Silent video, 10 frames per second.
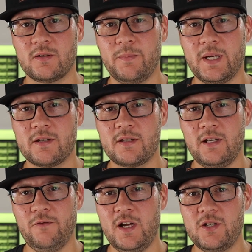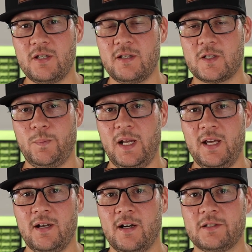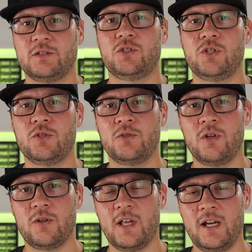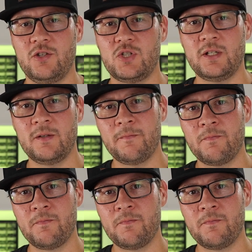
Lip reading: Because if I just explain how to tune the engine